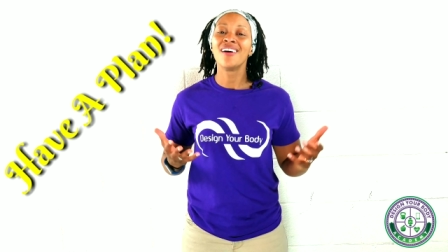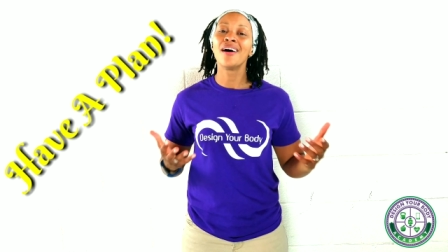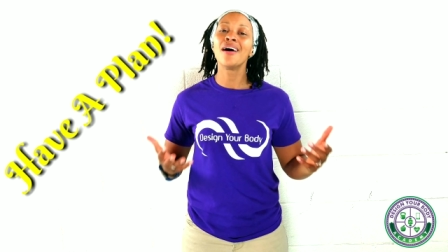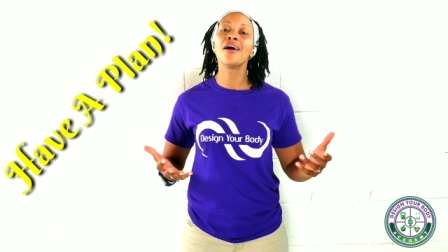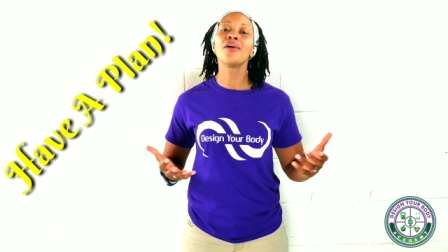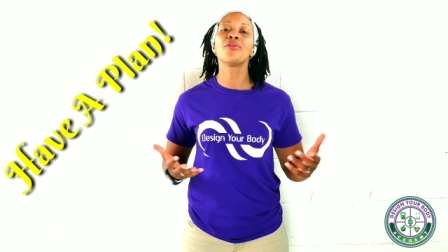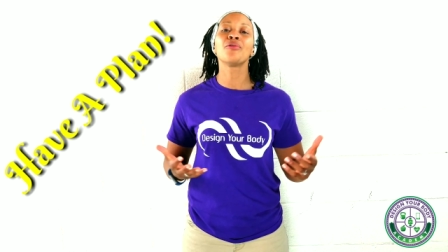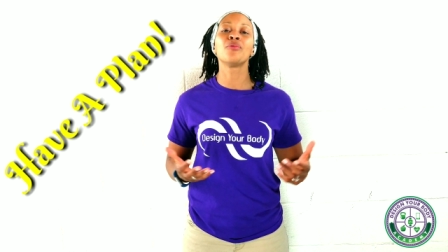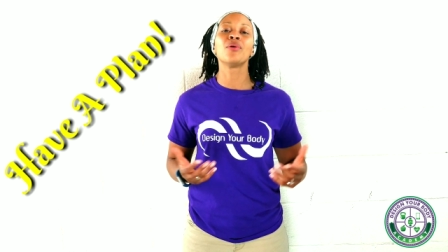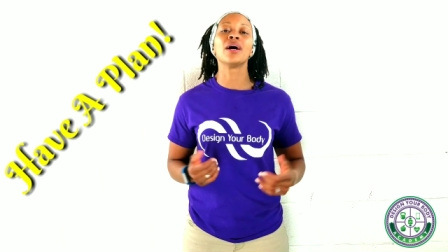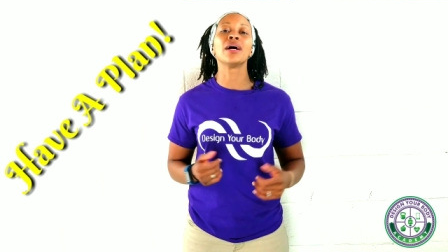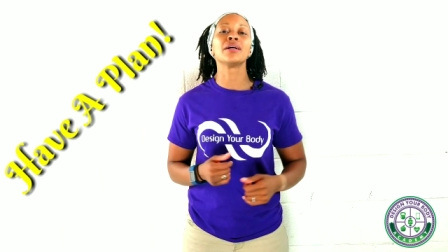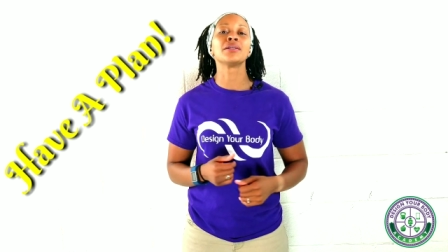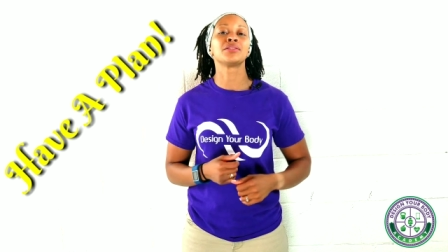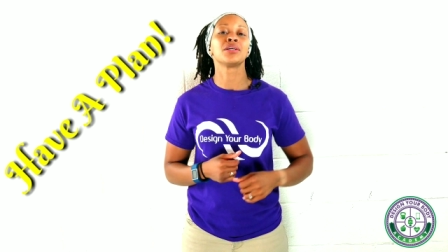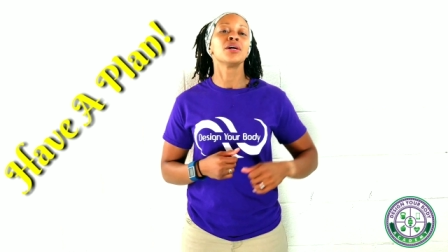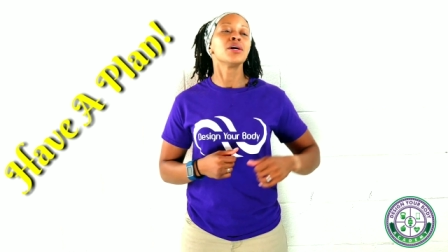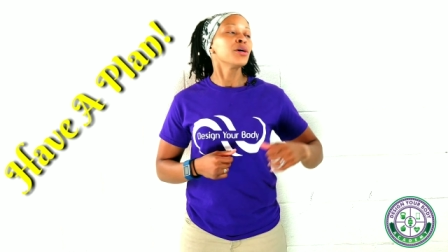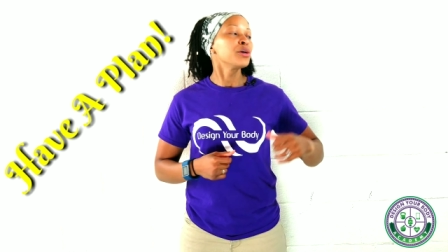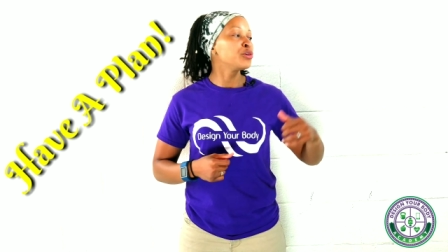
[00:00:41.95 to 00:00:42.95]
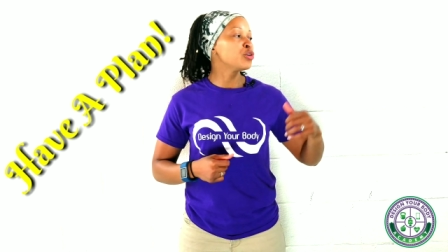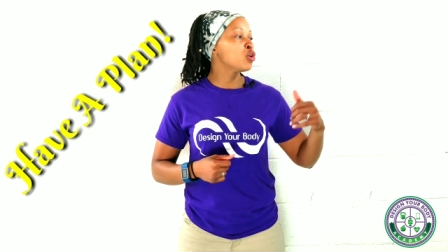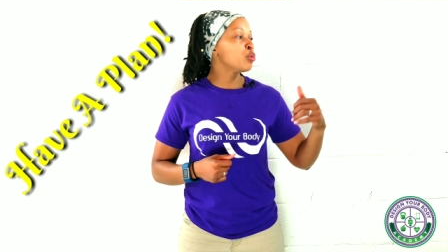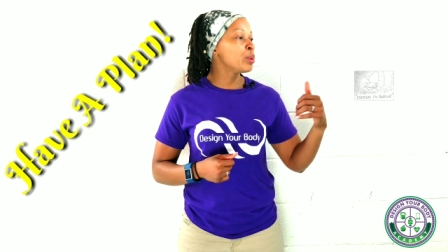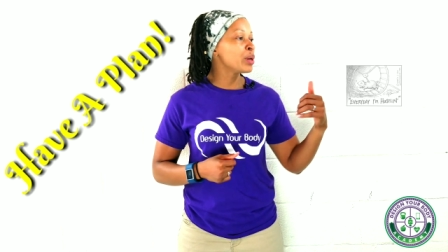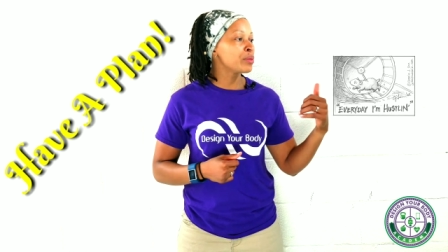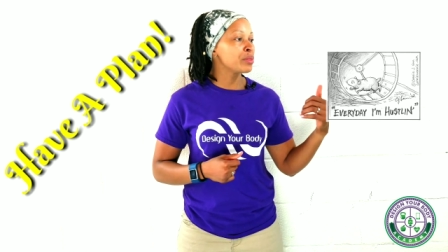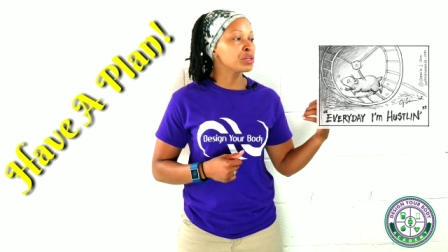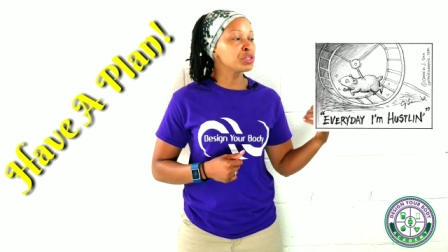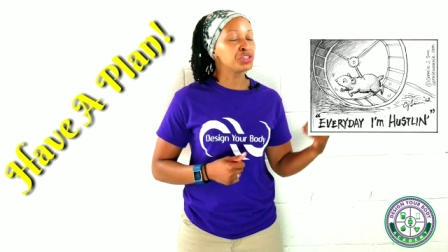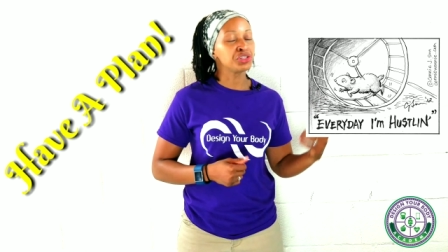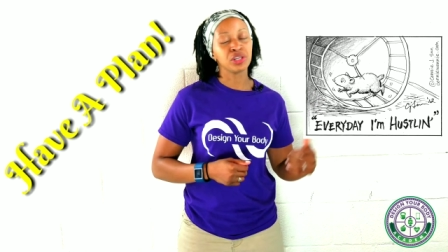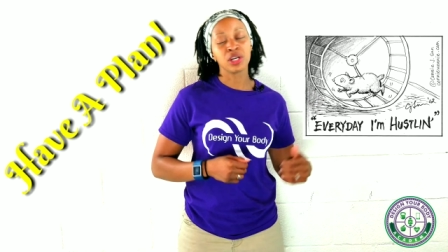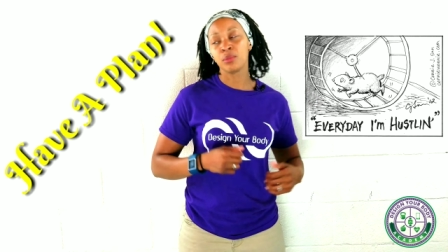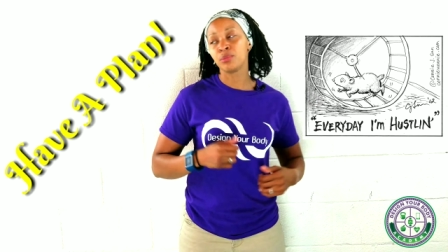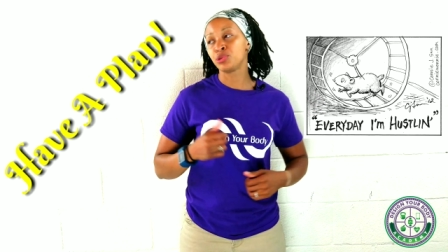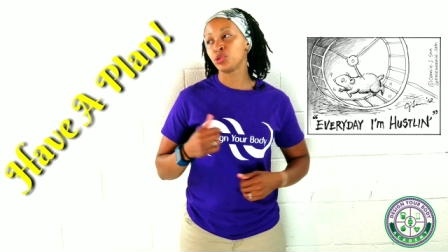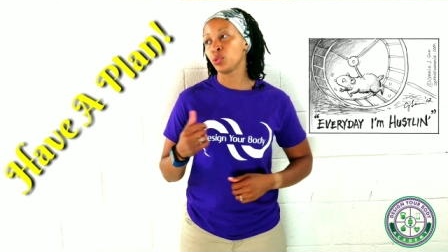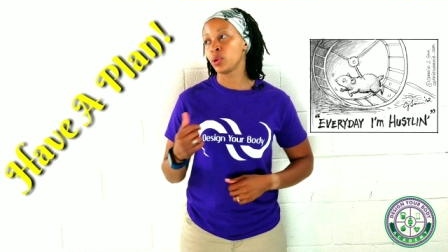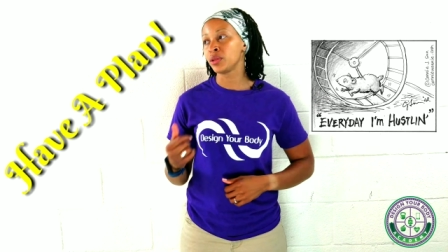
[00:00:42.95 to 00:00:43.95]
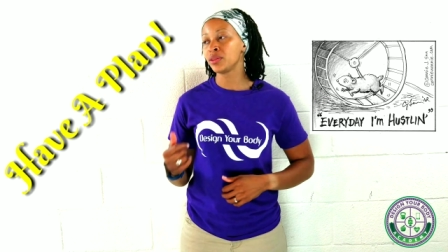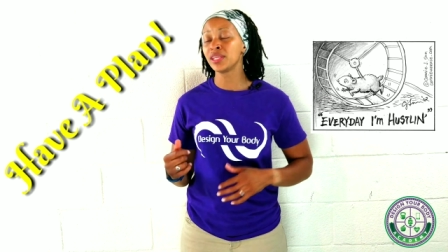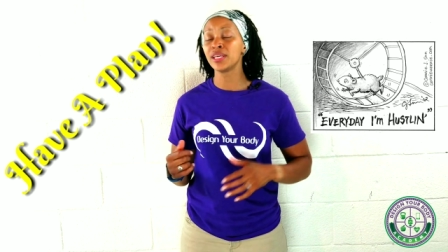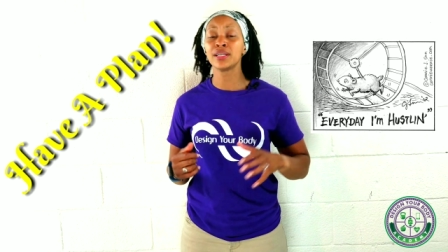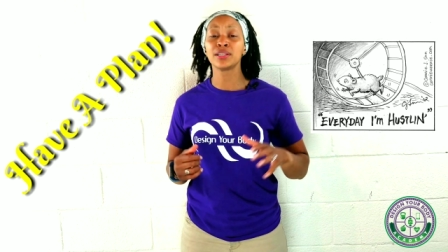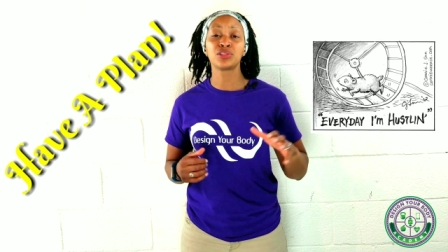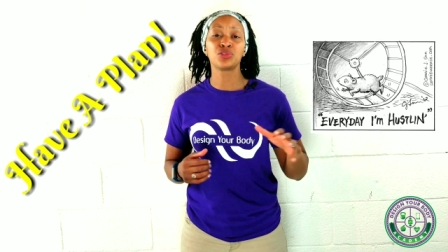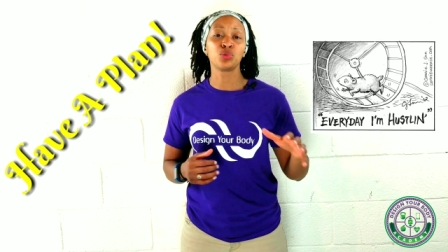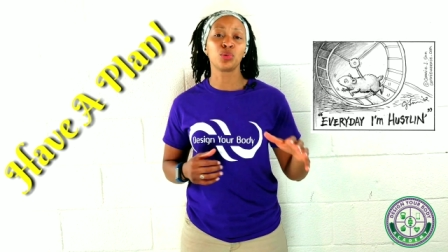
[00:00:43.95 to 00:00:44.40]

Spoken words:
Otherwise, you'll be in the gym doing this,